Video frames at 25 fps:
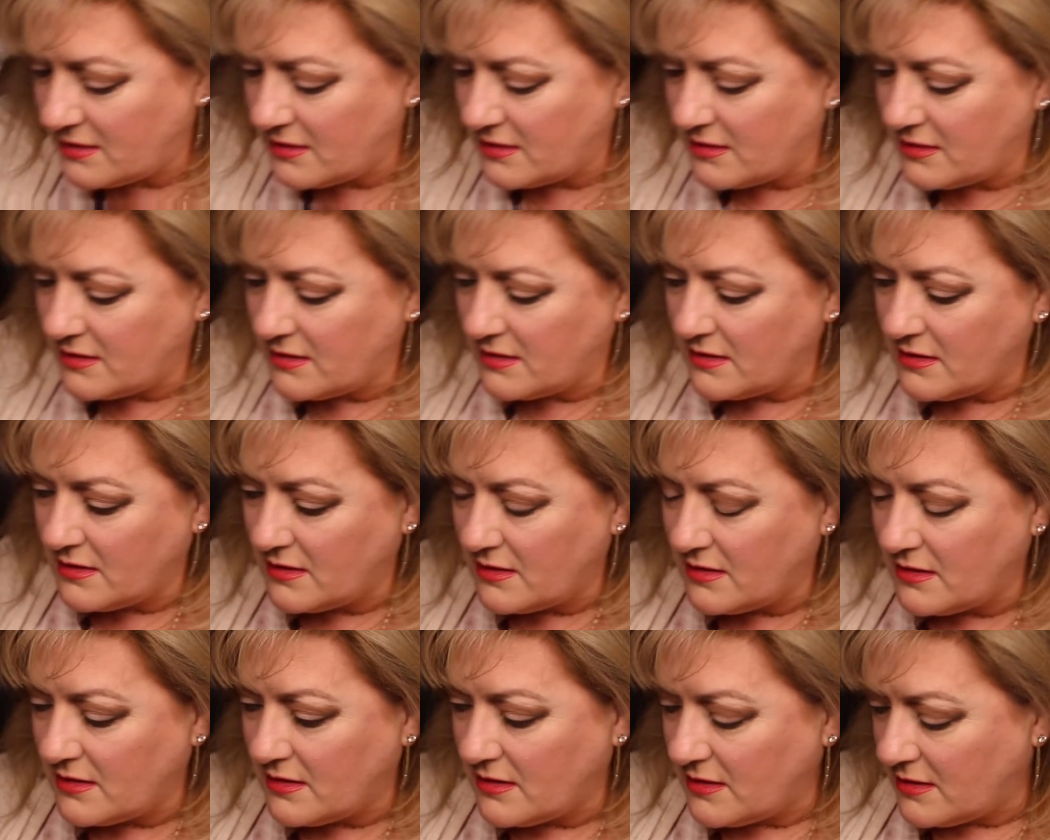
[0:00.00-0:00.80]

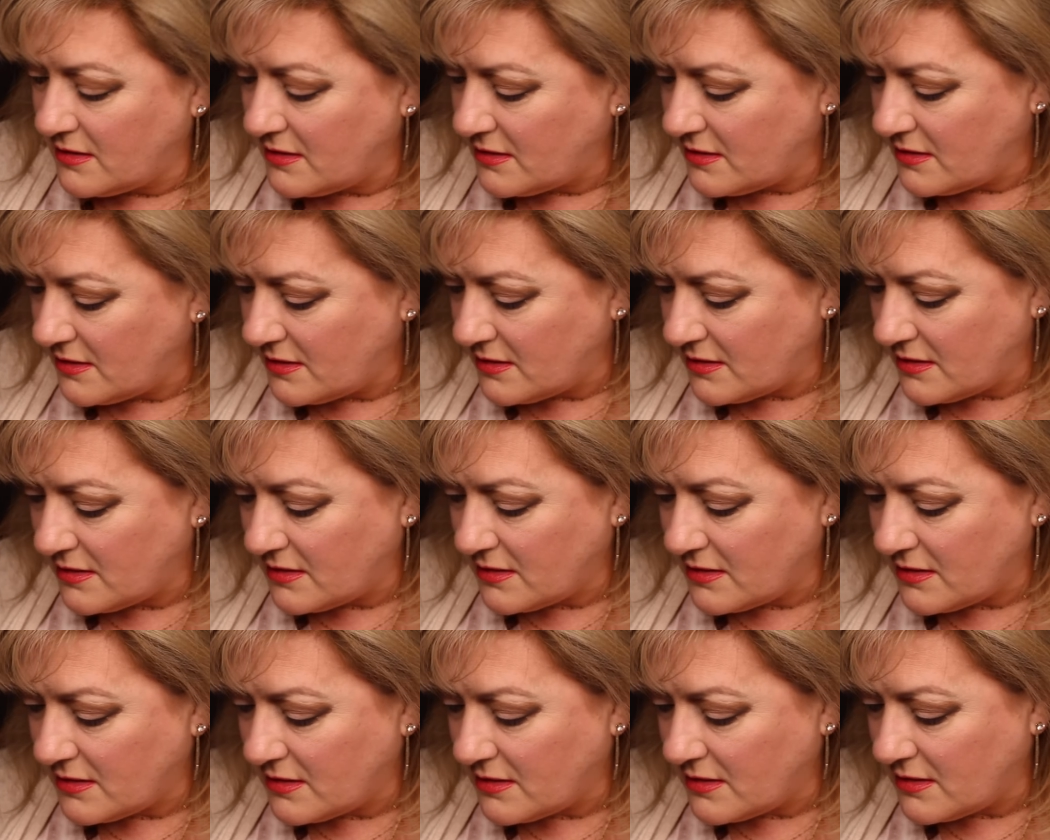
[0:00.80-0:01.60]

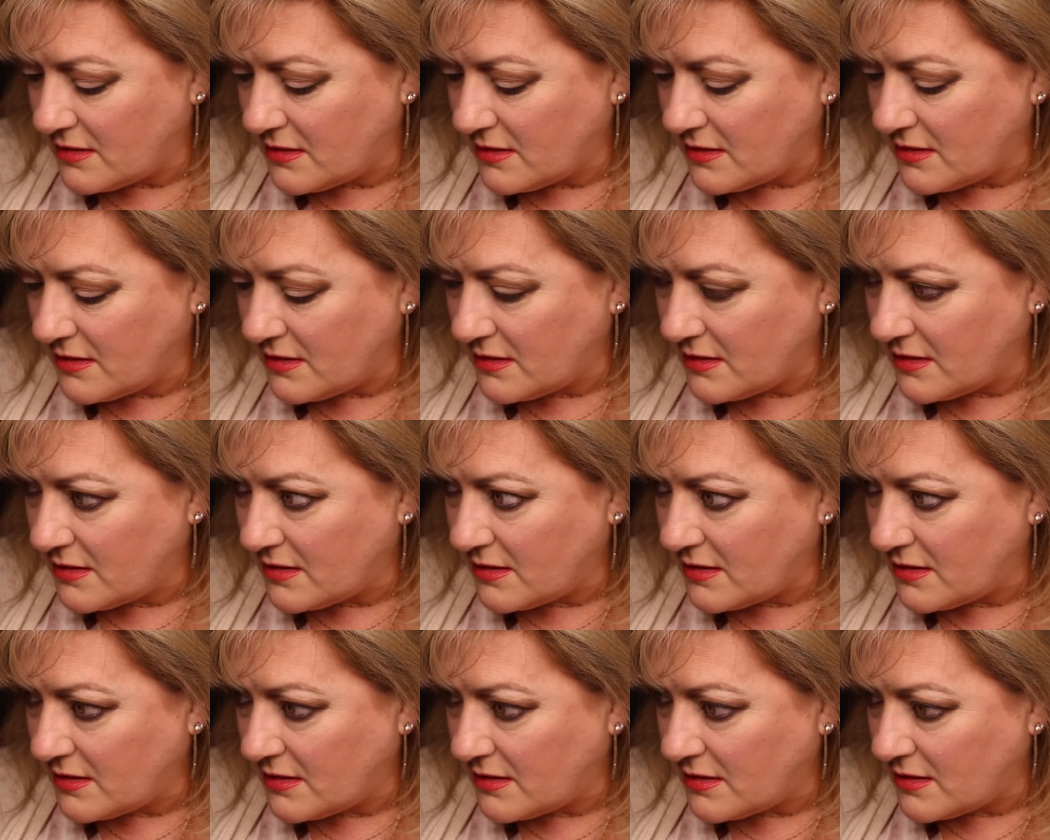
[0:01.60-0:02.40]

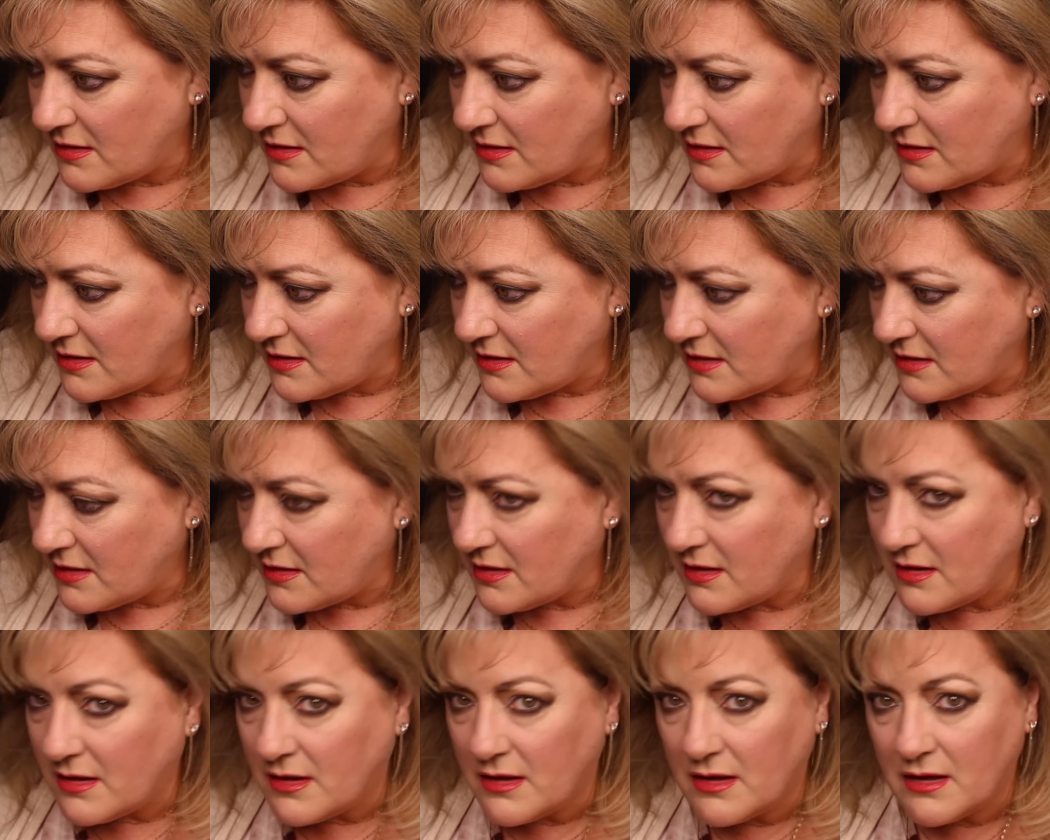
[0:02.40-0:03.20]

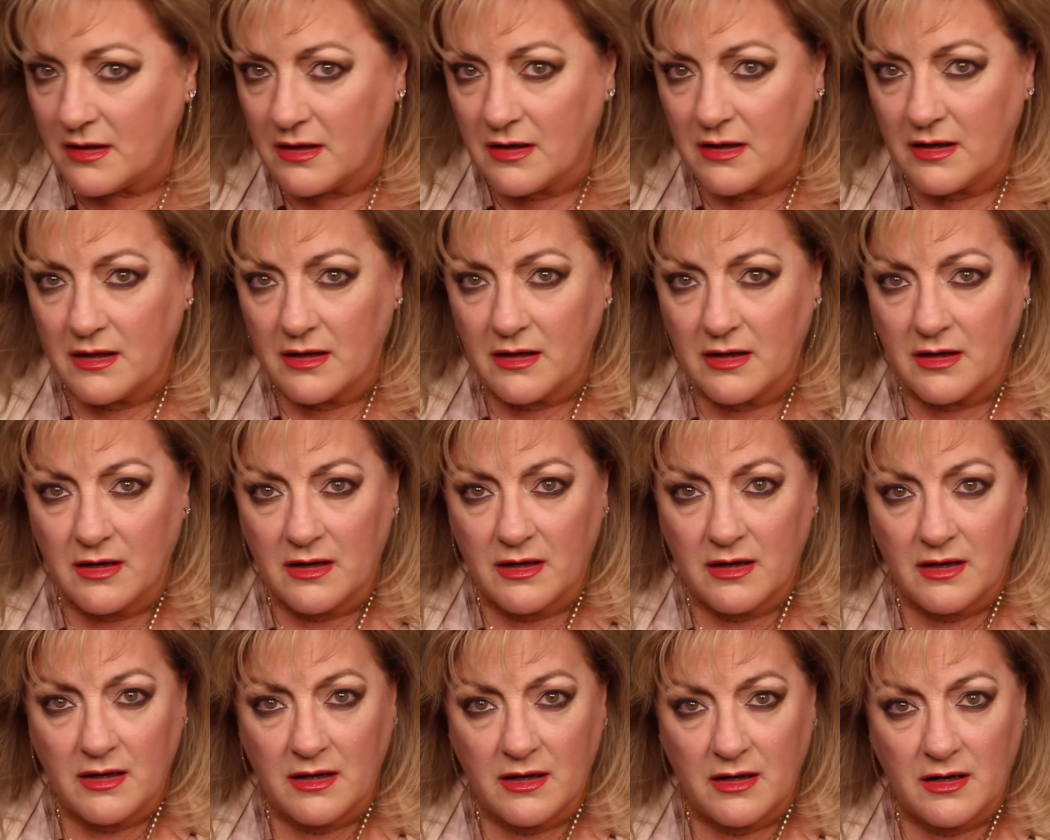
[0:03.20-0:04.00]

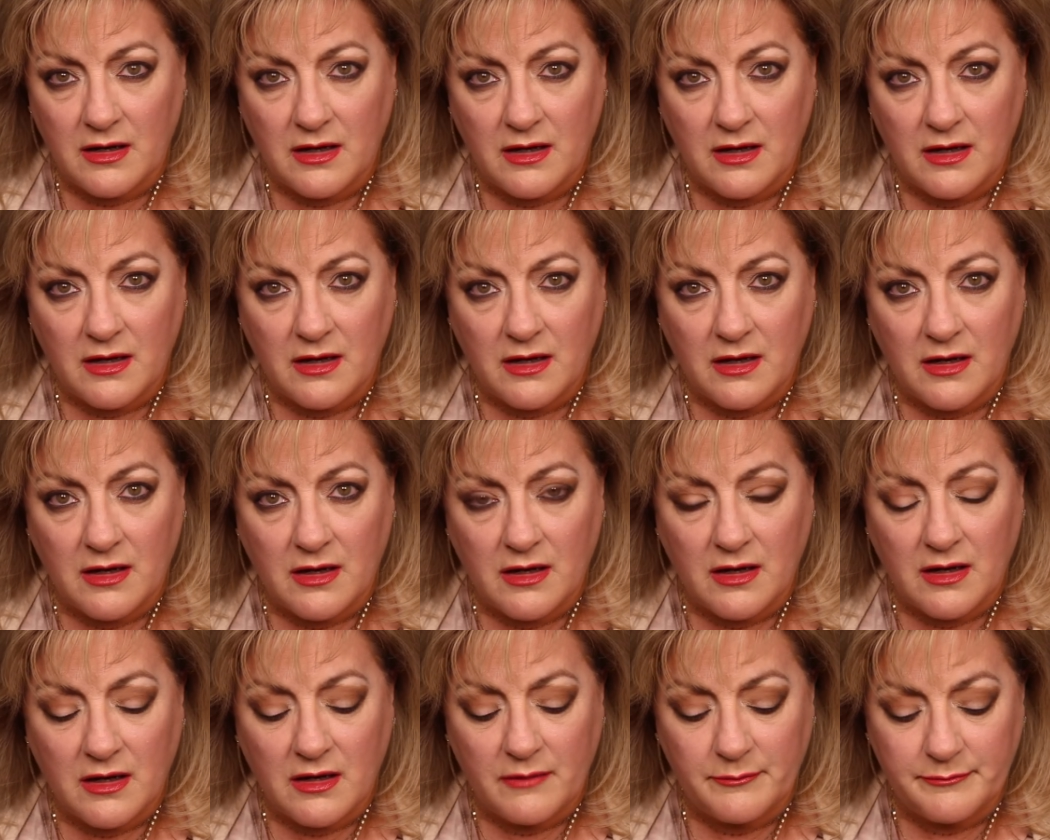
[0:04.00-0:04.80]

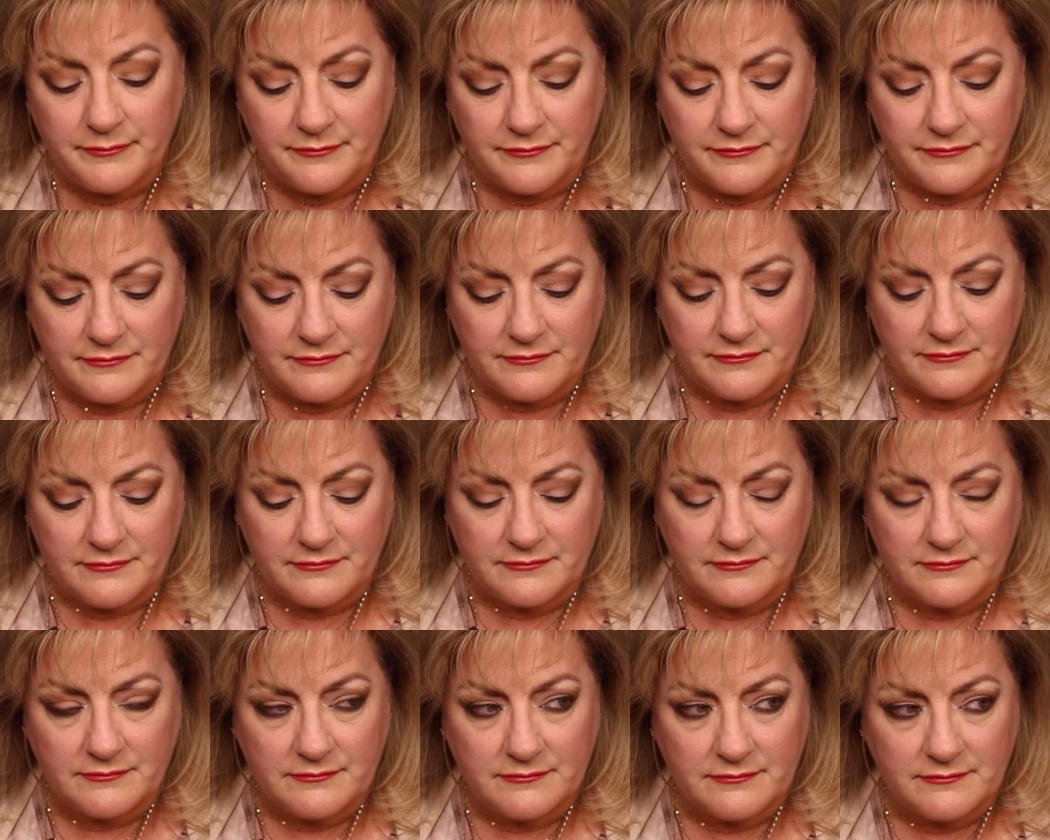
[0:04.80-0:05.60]
No one is speaking in this clip.